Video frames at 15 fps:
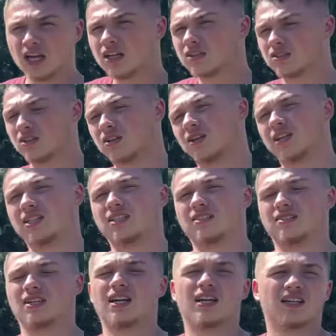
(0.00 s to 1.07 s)
So I
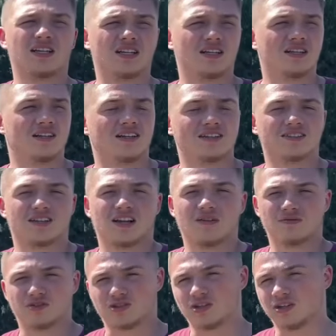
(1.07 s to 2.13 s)
decided, I was like,
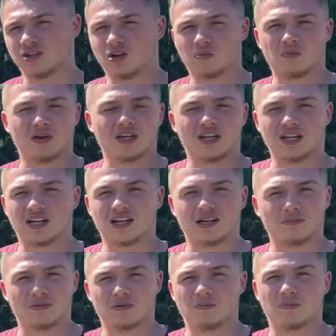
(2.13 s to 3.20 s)
I'm just gonna go pick
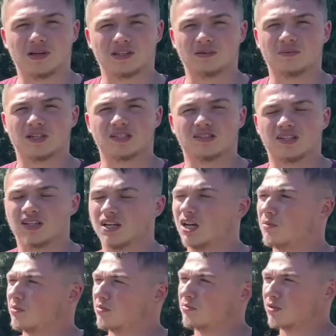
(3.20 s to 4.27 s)
the Mustang
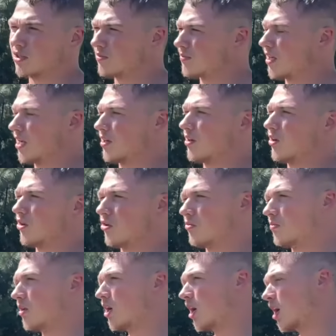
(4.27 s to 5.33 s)
up and bring it back
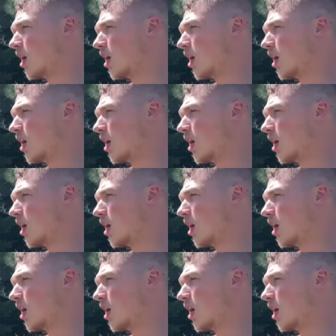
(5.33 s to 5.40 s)
home.